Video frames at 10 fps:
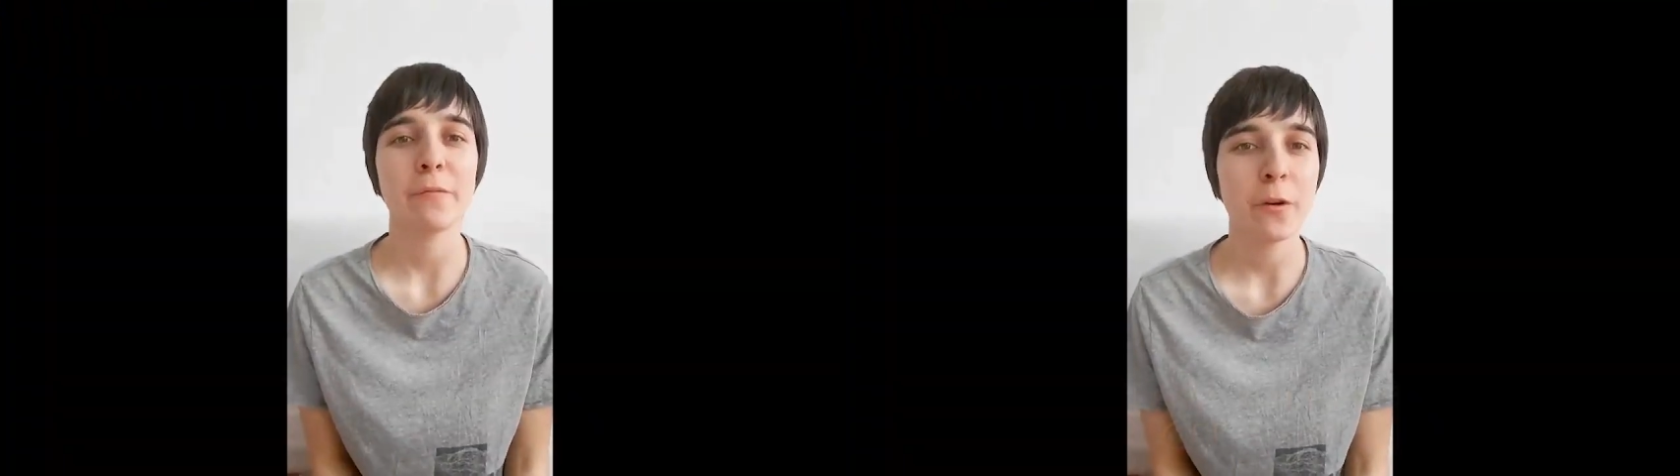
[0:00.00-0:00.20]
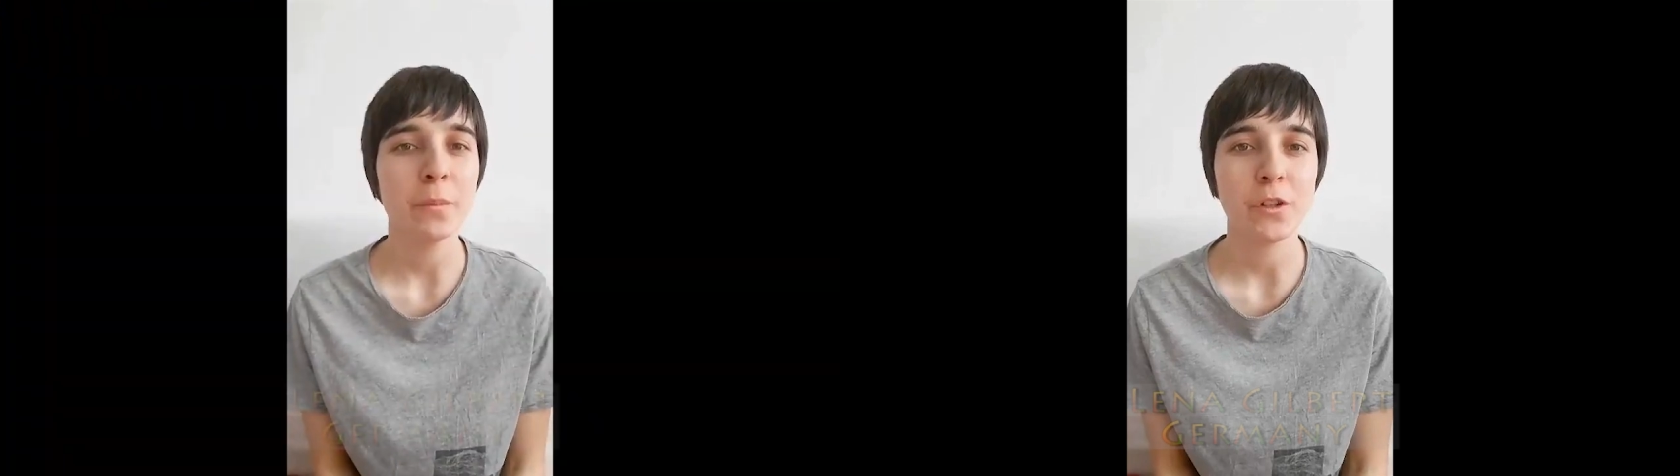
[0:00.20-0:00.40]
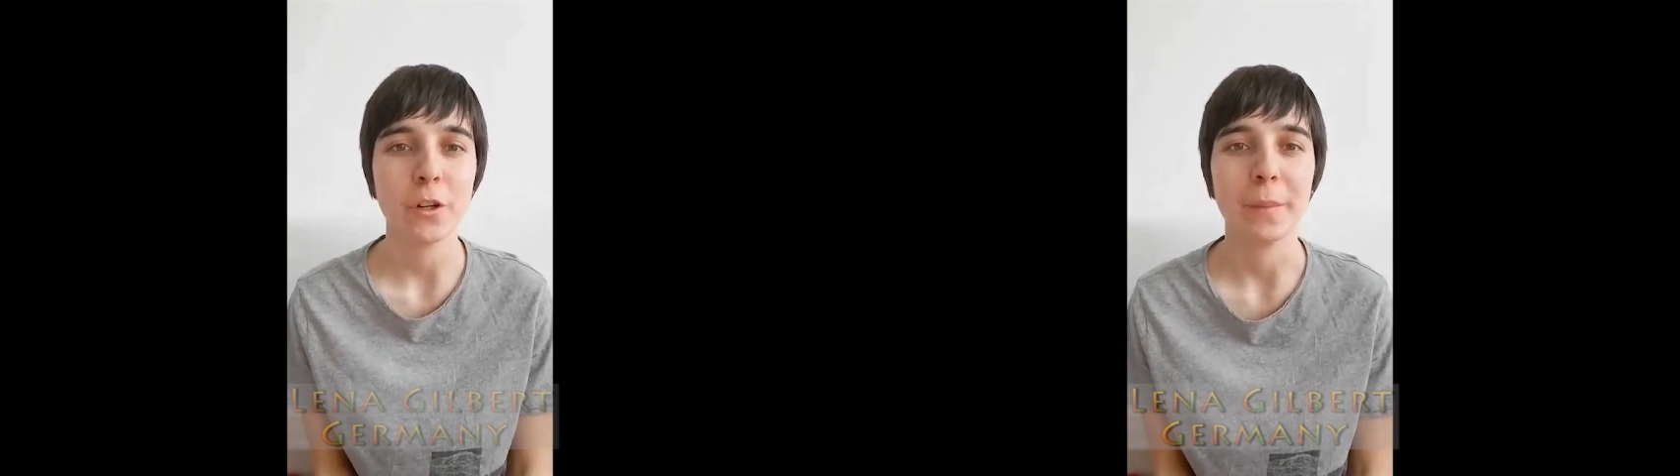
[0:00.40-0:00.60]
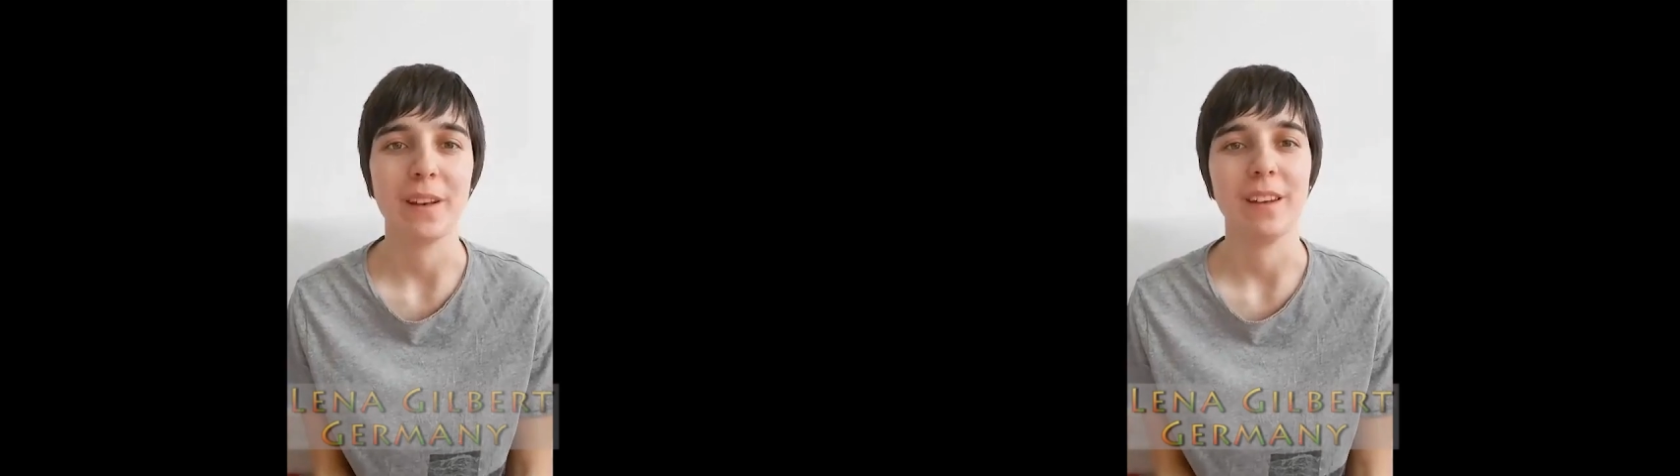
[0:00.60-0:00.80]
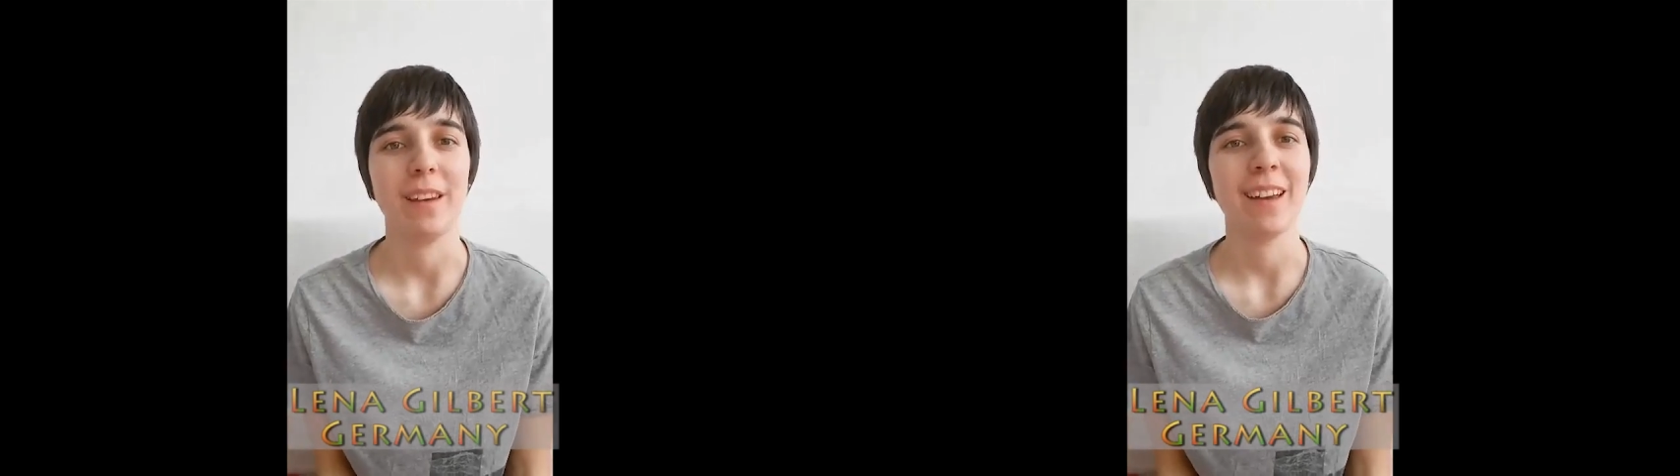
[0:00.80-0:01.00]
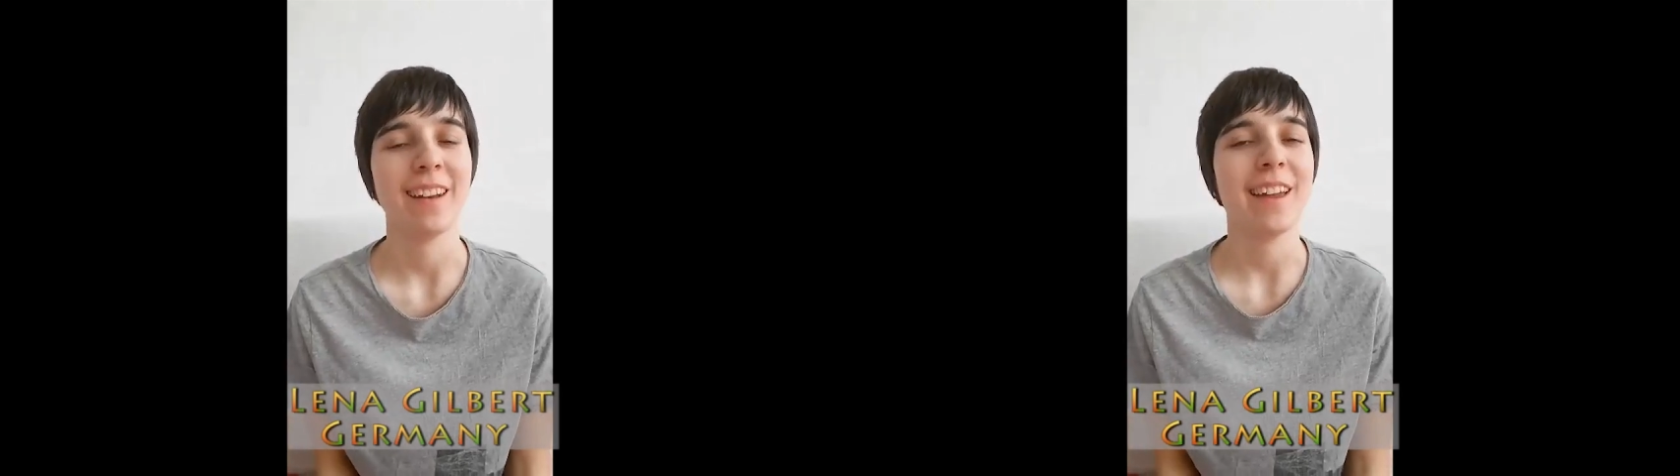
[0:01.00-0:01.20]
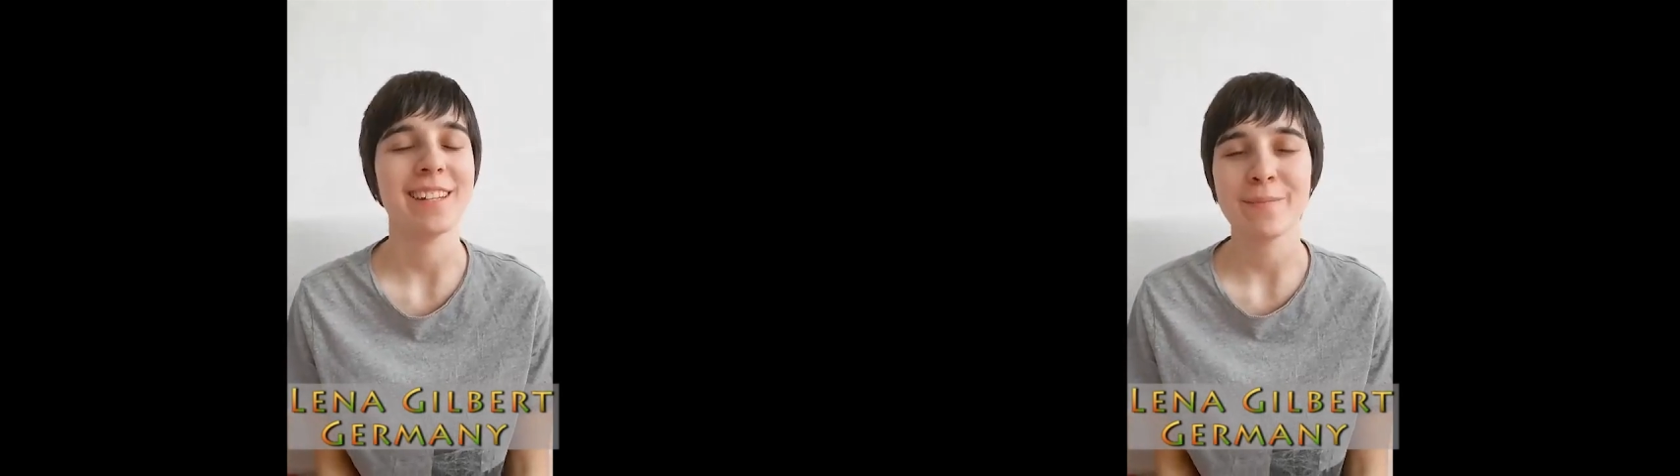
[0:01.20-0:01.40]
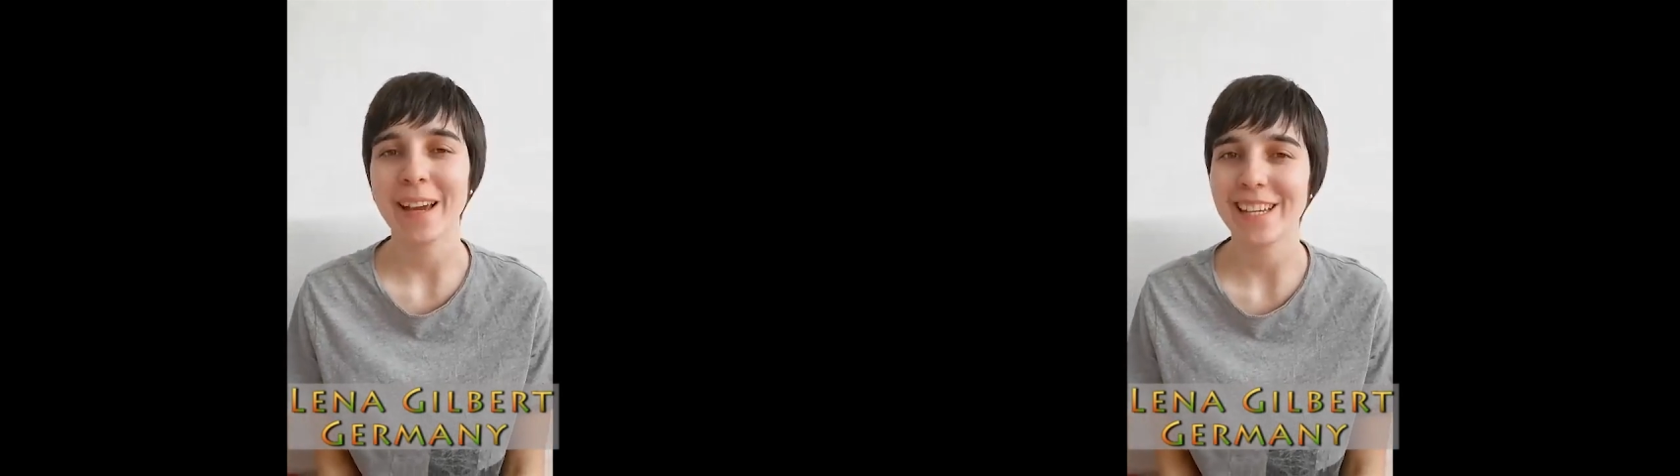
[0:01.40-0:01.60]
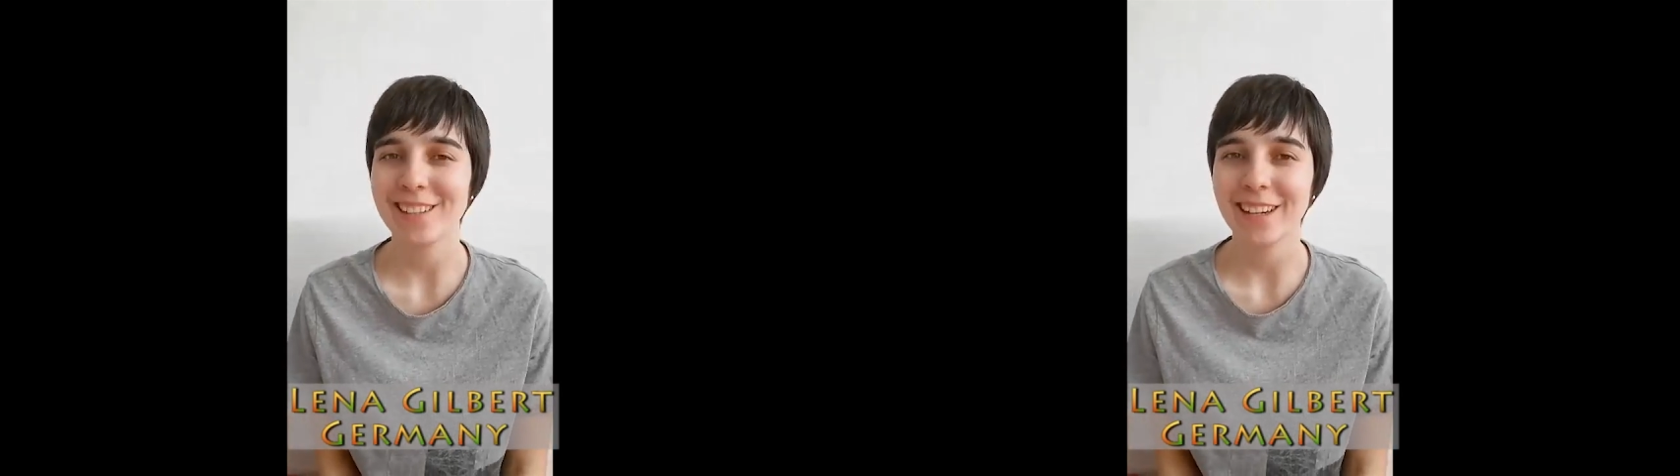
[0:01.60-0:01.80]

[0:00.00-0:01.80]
from Germany, and I did my D